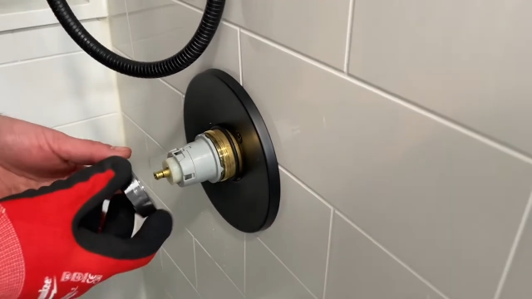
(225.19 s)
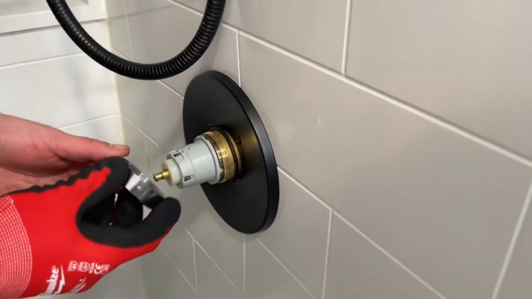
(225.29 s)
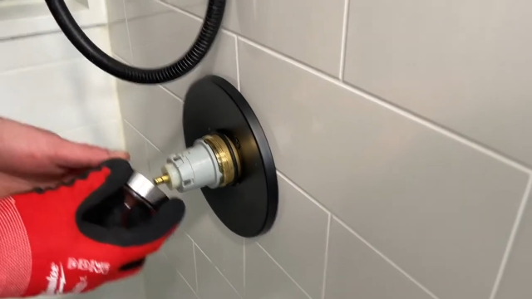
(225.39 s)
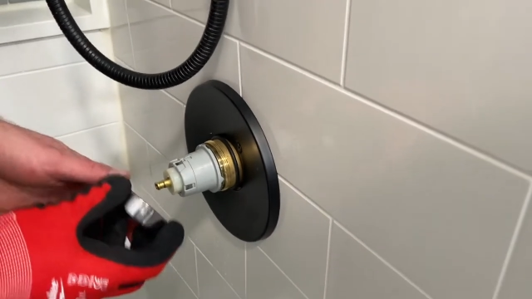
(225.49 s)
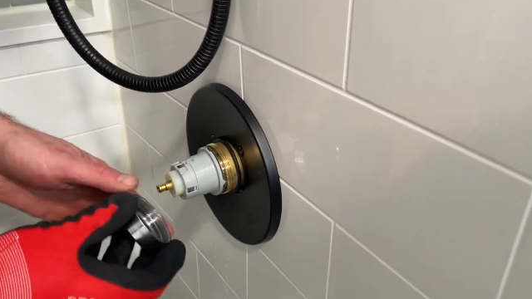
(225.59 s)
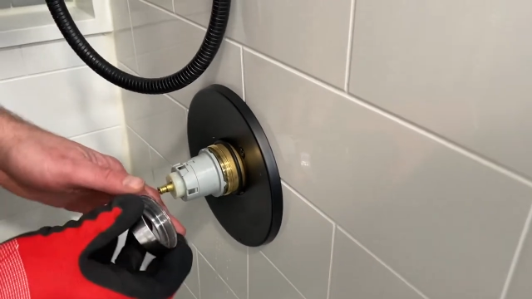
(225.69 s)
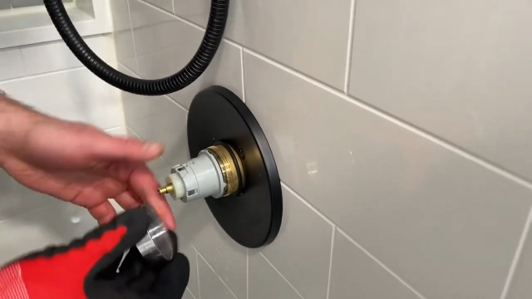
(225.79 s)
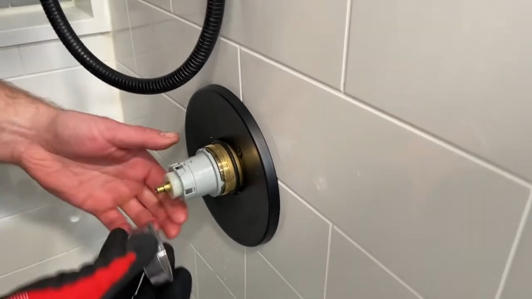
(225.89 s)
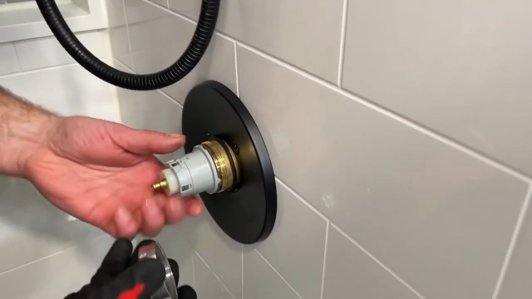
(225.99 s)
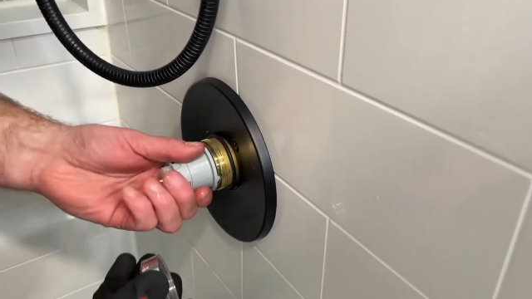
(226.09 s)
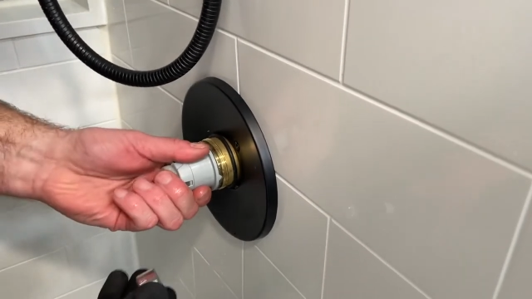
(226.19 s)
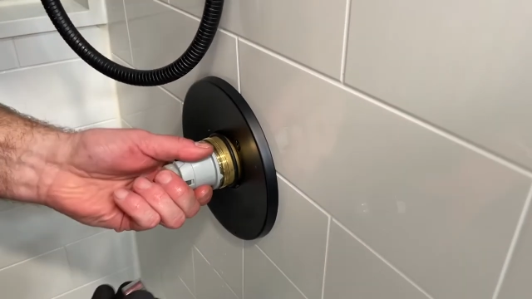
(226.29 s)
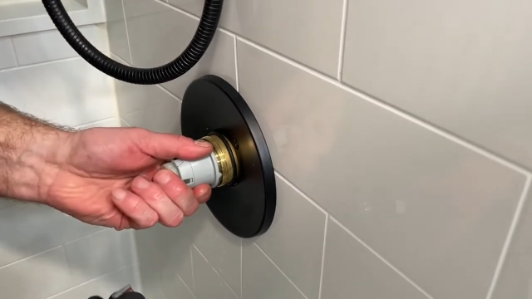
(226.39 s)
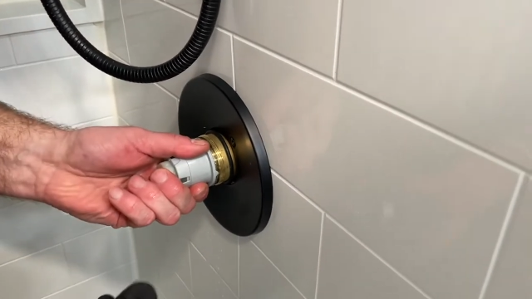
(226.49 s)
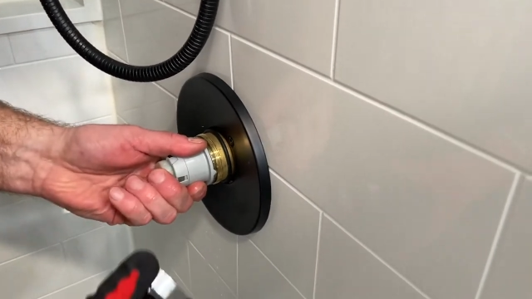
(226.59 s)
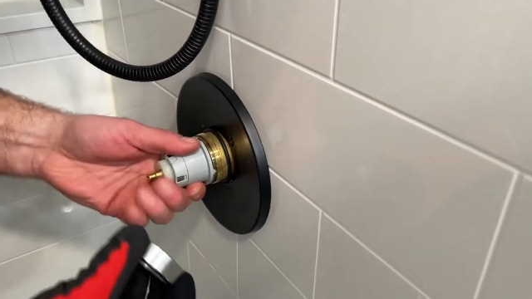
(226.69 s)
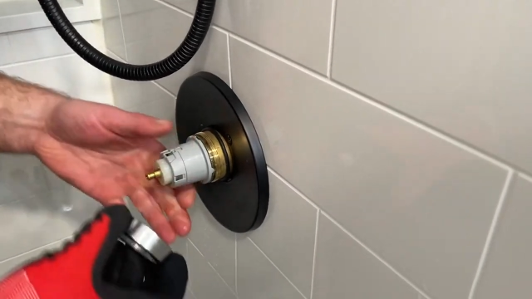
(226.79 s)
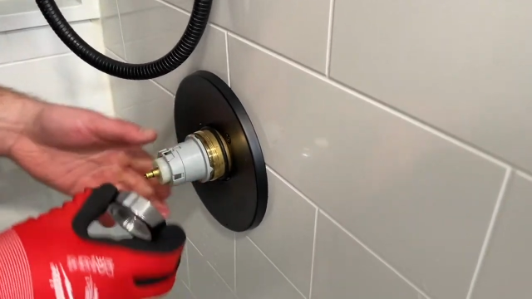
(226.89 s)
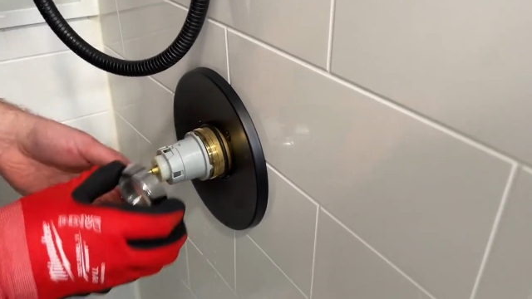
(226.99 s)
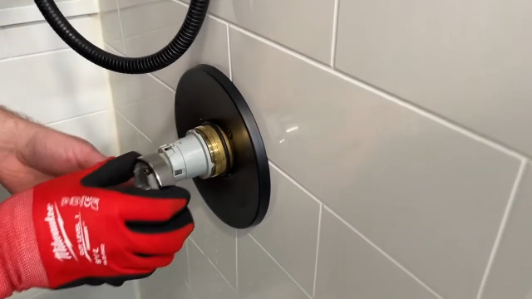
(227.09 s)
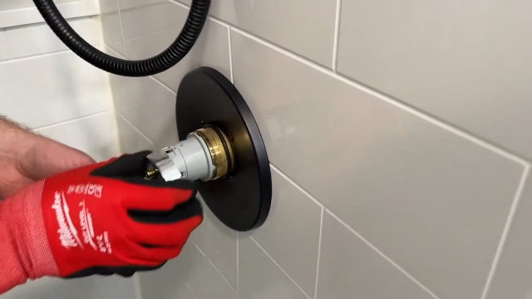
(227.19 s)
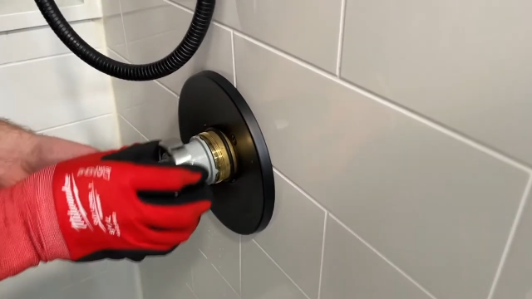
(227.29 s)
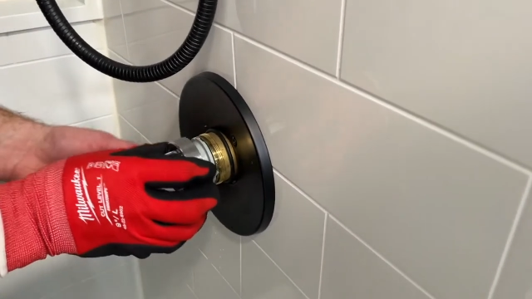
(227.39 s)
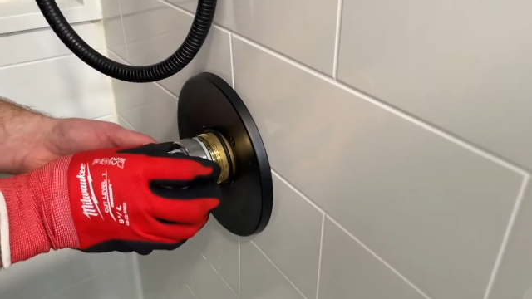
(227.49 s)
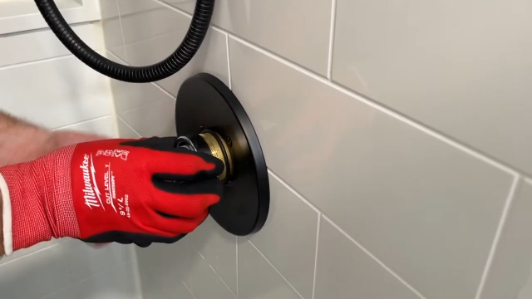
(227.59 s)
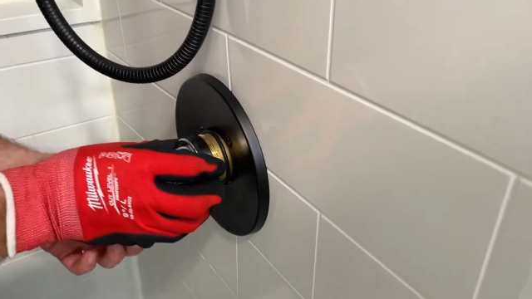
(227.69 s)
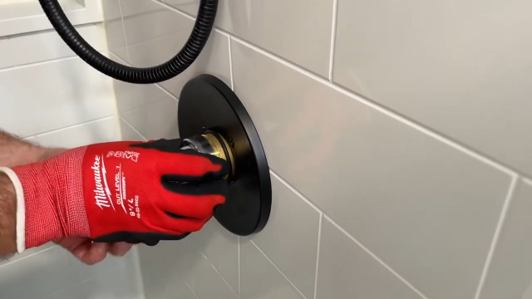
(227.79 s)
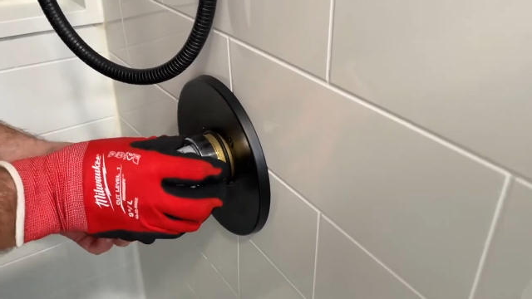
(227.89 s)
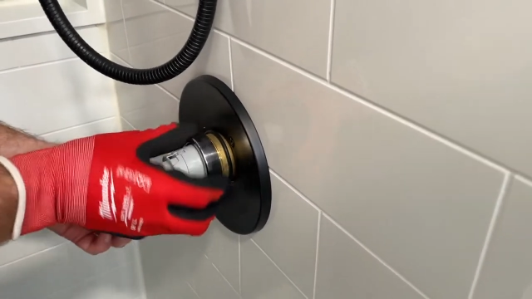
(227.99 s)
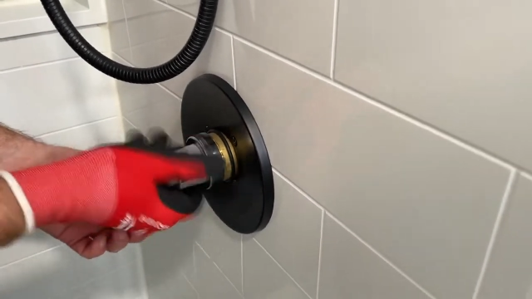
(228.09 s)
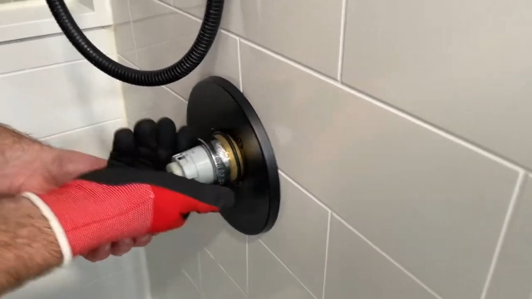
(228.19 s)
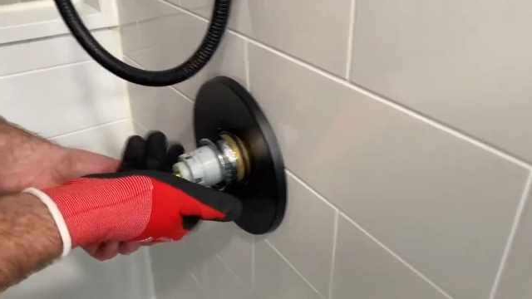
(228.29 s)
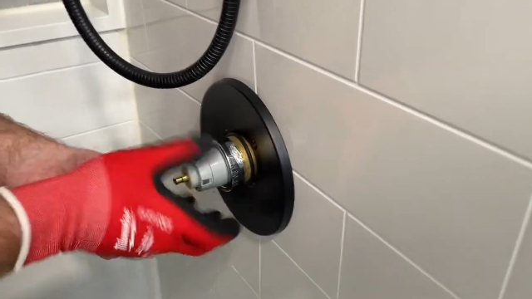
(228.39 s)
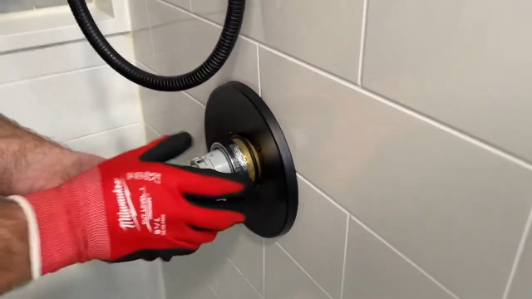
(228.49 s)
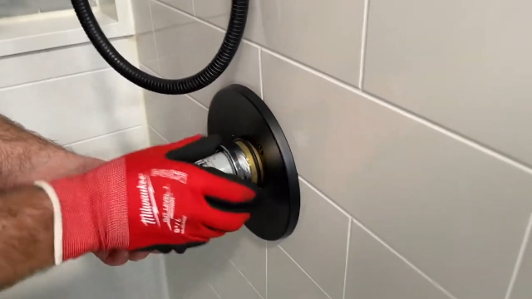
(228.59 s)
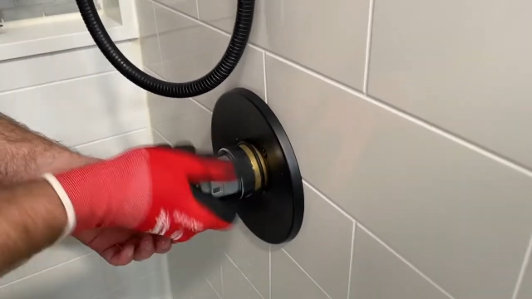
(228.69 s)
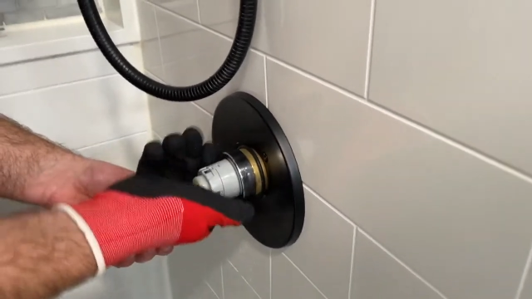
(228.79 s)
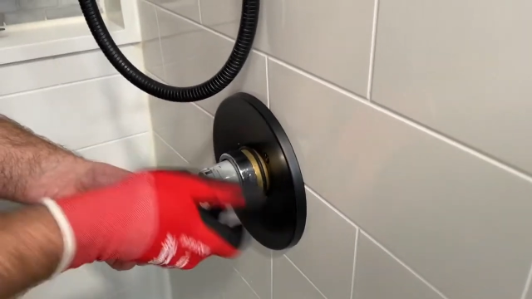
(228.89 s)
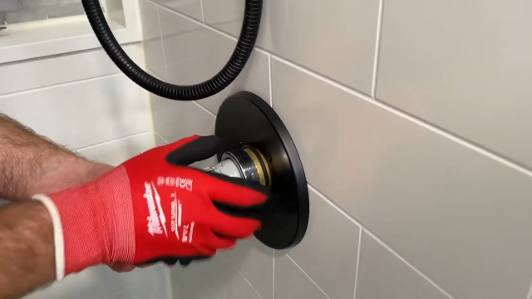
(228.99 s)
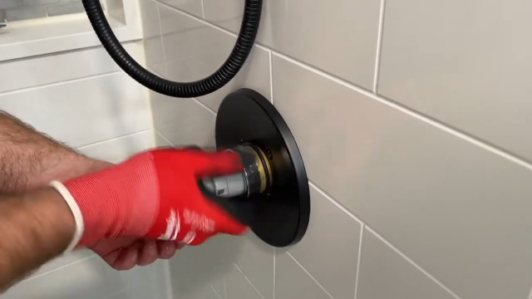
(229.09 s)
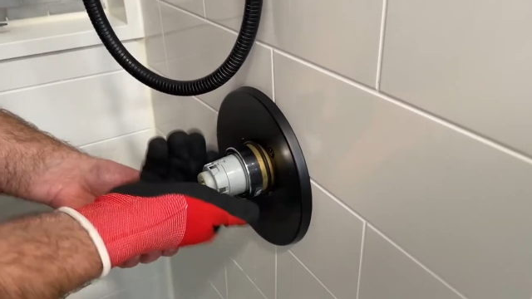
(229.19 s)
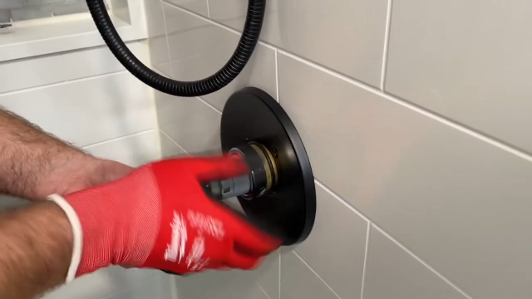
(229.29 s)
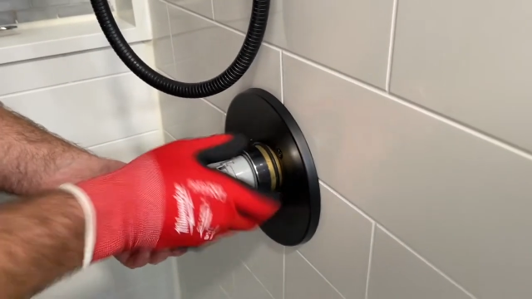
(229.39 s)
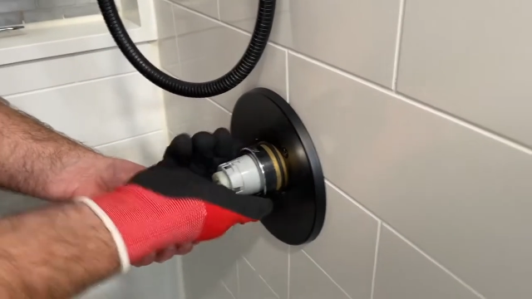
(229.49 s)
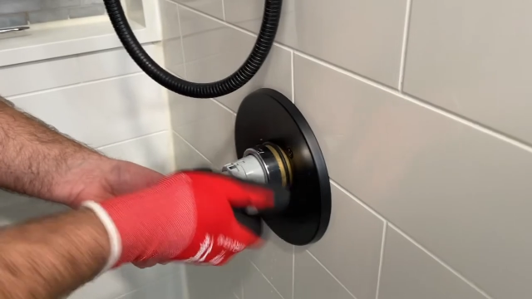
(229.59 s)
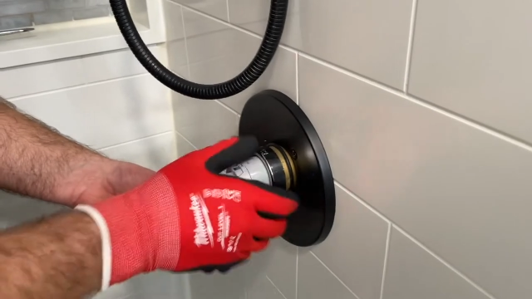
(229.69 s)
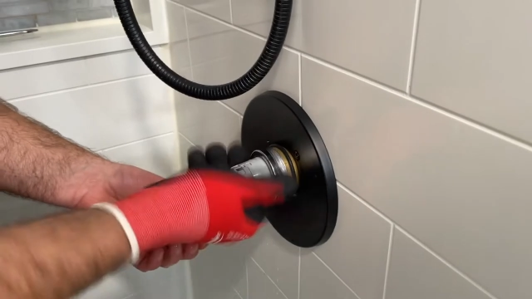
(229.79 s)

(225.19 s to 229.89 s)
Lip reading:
[unreadable: no face in view]